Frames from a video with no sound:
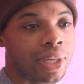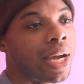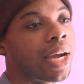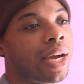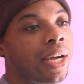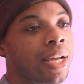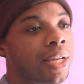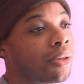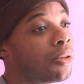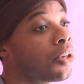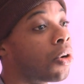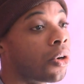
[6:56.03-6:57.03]
Nah,
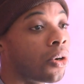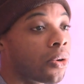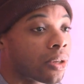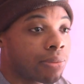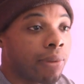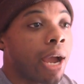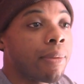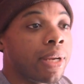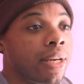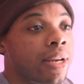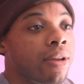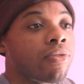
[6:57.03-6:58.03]
your looks might be
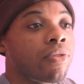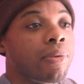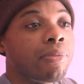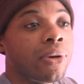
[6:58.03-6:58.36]
different,